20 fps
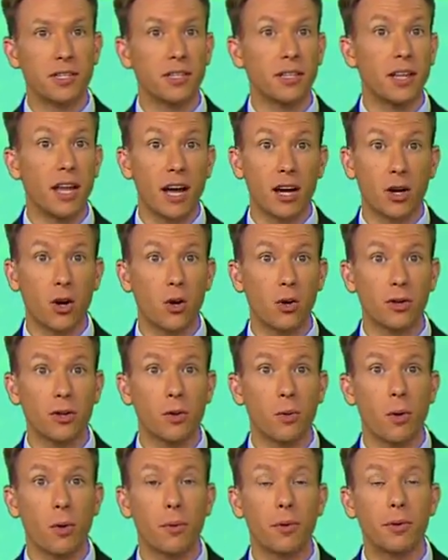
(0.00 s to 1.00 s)
was a lot colder
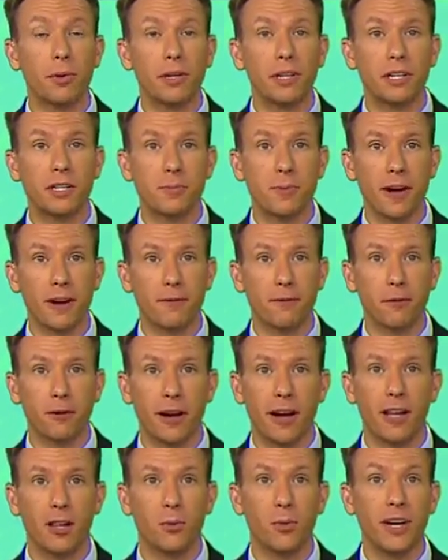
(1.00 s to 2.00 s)
than what we would expect for
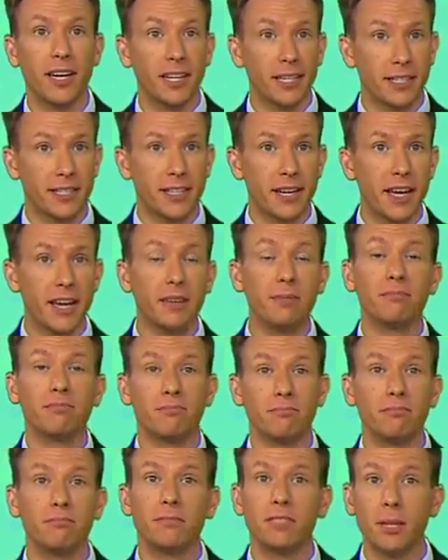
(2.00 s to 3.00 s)
Halloween, and today,
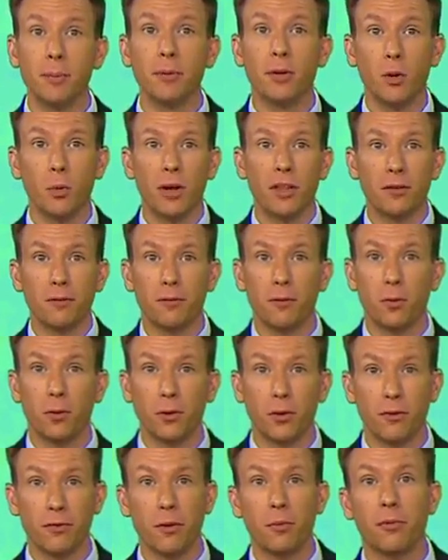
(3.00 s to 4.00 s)
typical weather for
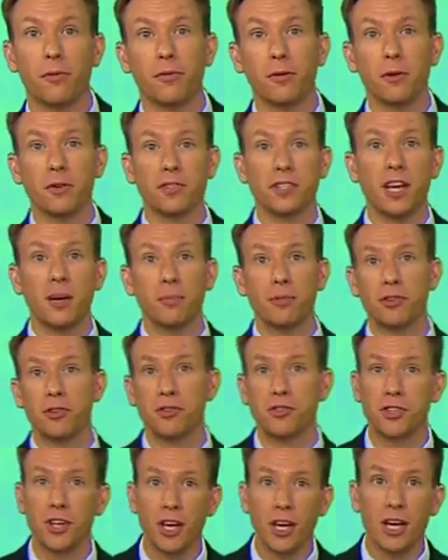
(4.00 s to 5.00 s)
November 1st.
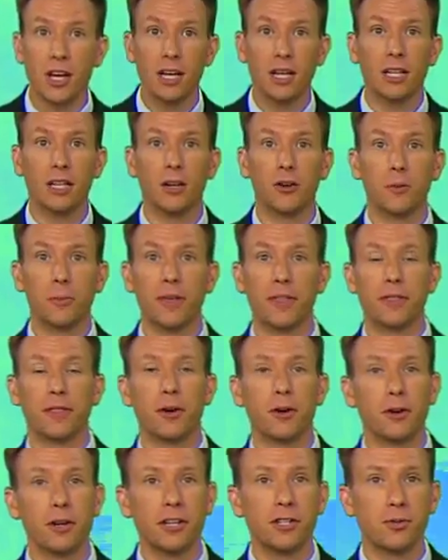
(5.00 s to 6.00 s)
Temperatures low to mid
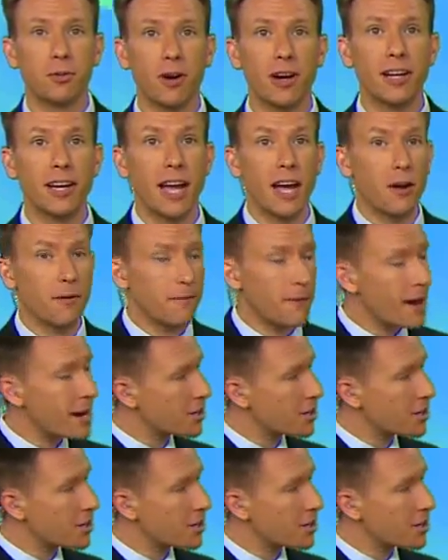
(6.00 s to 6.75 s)
30s right now.